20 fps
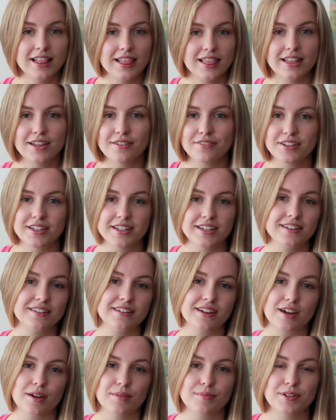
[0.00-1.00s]
leave it in
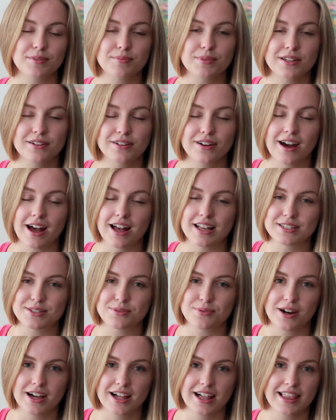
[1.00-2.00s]
the comment below
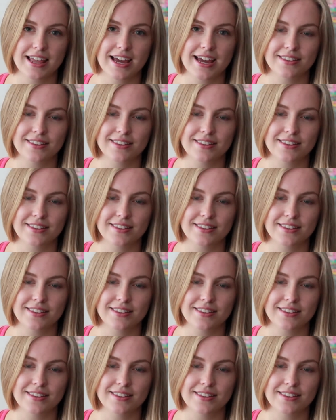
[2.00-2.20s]
as well,